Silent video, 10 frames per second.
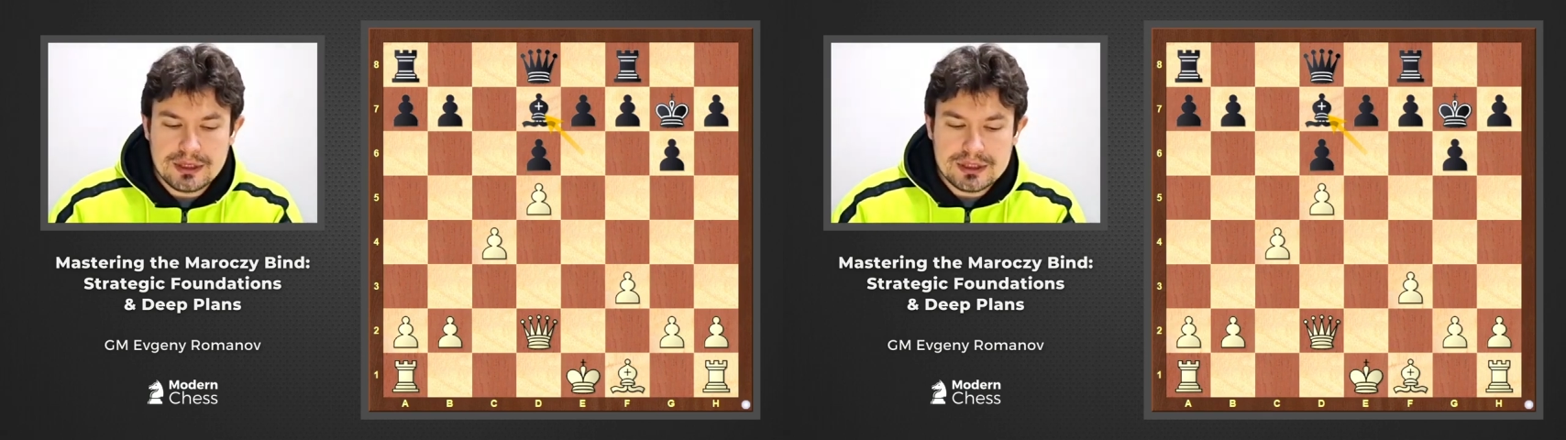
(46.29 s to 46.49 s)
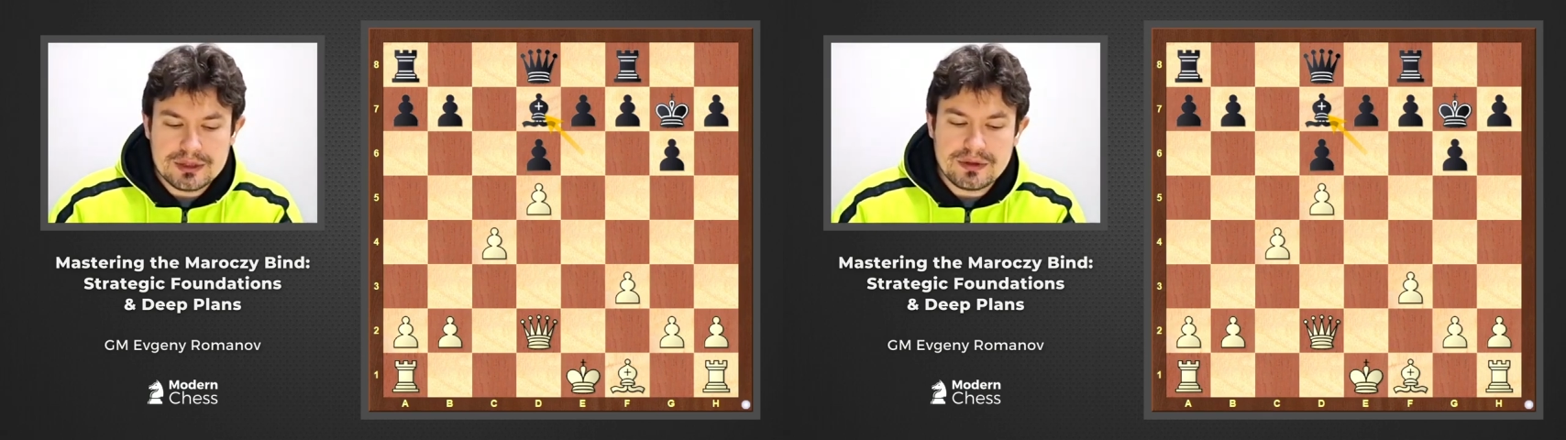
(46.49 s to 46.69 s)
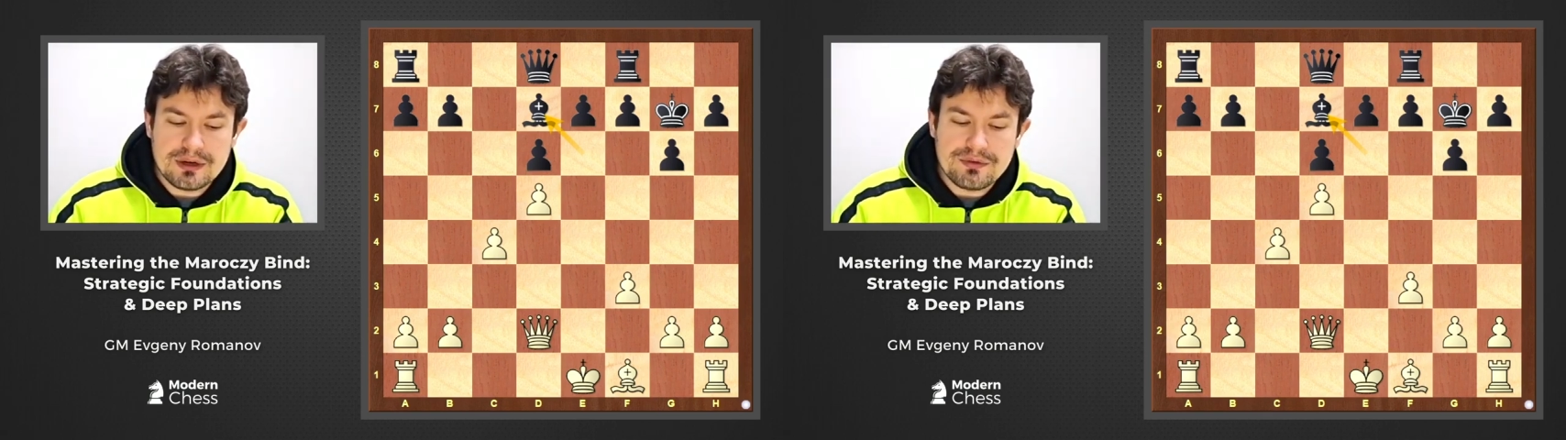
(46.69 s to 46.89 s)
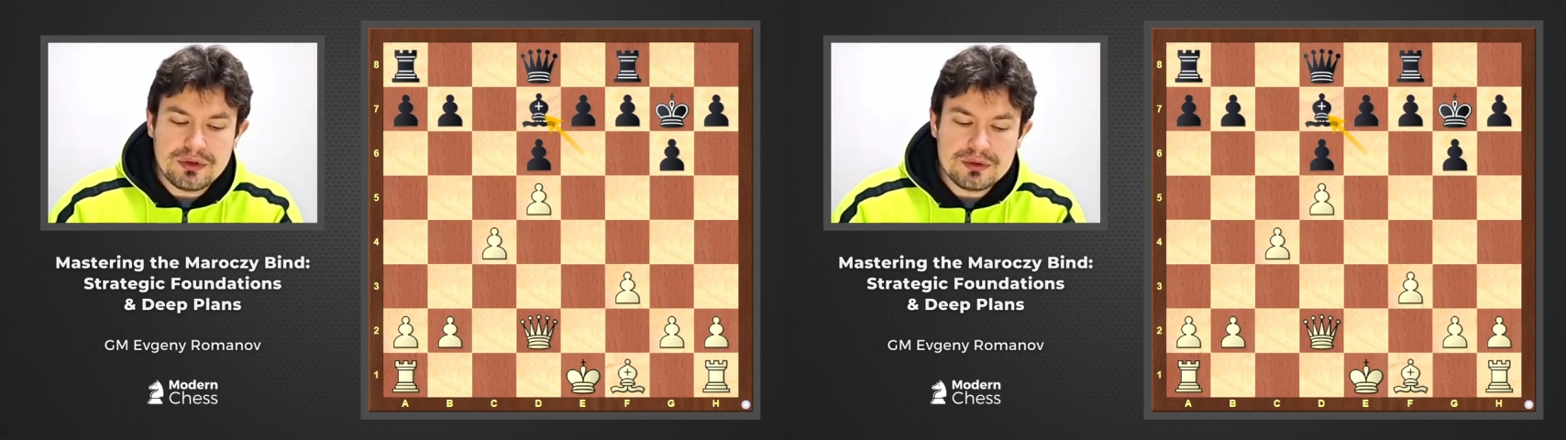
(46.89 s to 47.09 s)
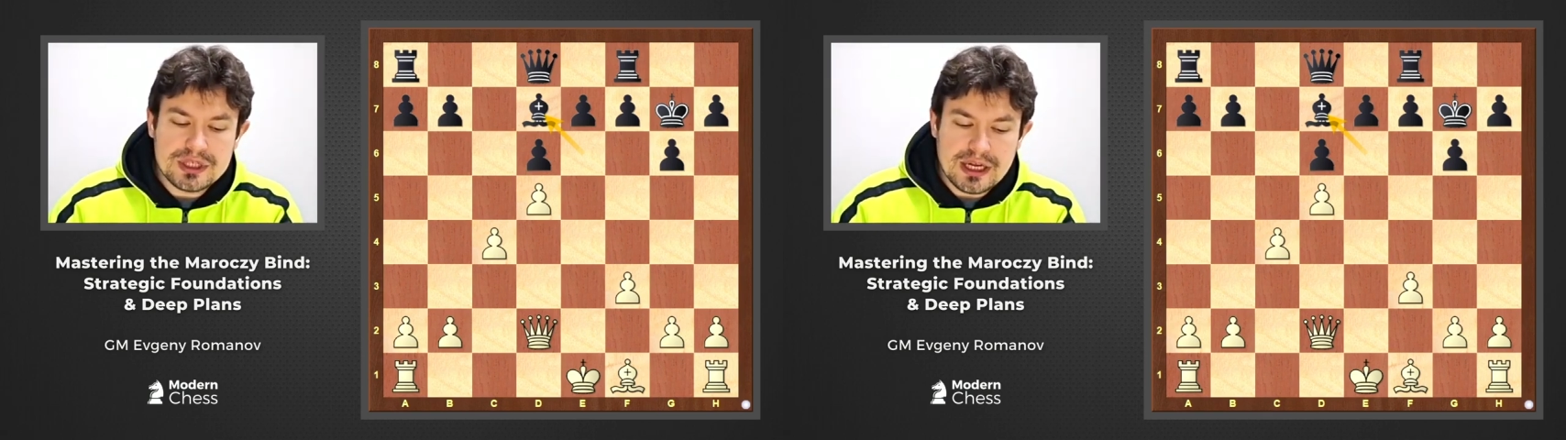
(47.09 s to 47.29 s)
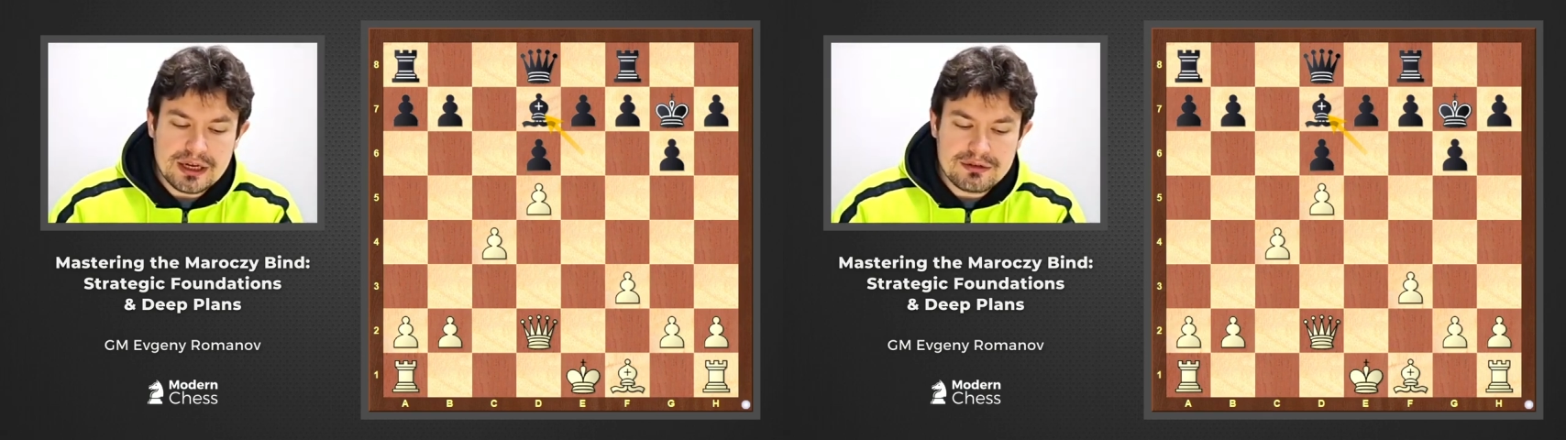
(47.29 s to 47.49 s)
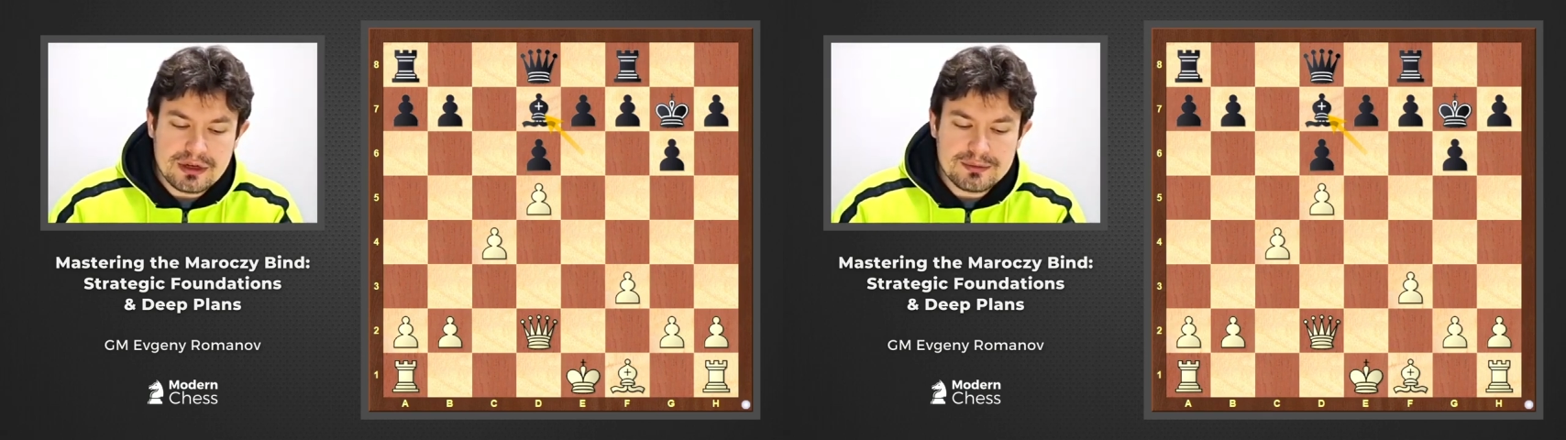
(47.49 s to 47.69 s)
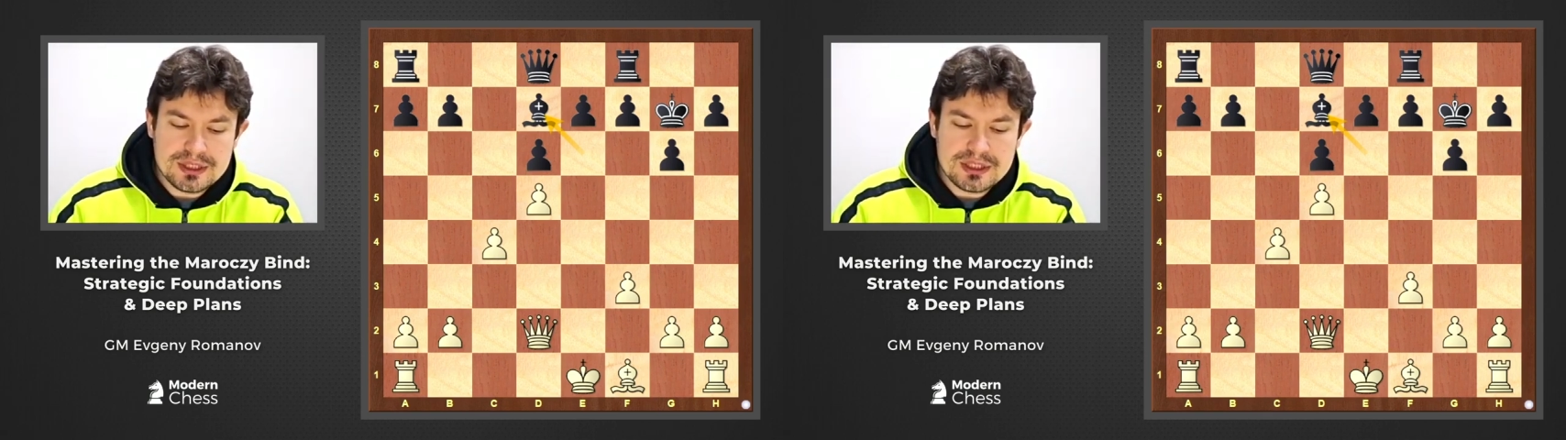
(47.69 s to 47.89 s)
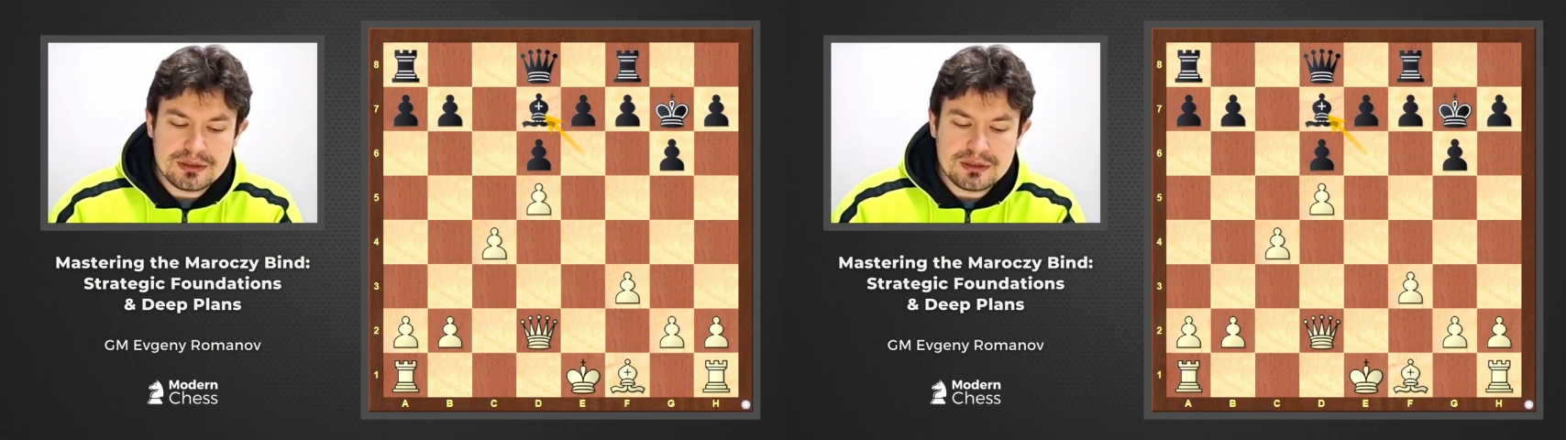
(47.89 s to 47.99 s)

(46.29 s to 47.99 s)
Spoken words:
So there are a few diagrams